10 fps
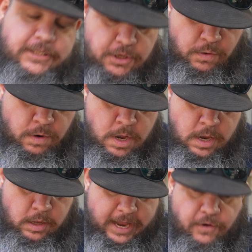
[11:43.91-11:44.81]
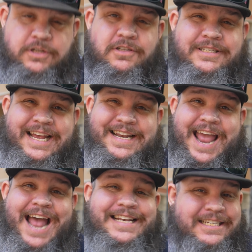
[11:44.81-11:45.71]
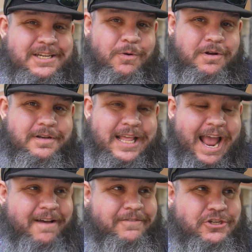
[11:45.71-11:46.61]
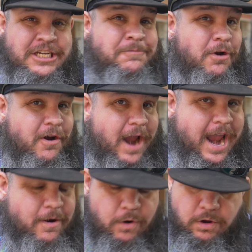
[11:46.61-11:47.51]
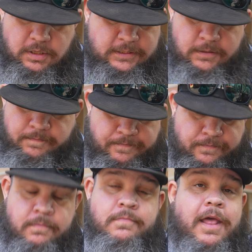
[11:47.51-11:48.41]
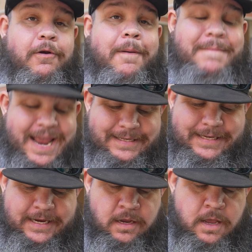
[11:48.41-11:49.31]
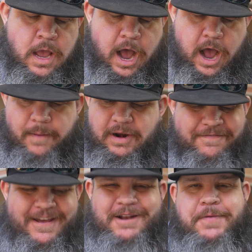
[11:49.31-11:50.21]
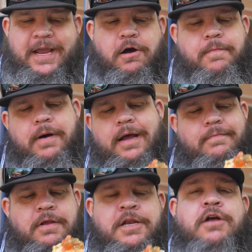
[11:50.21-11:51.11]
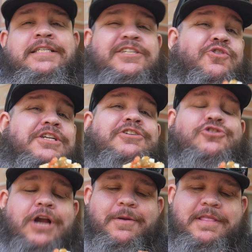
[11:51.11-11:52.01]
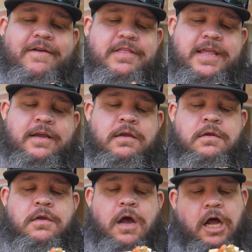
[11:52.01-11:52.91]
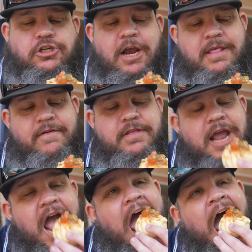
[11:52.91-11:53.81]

too. Like Crystal said, at Disney World they have cheeseburger egg rolls that are amazing. Uh, I'm not a fan of pickle, but you know since Crystal tried it with everything, I'll try it with everything.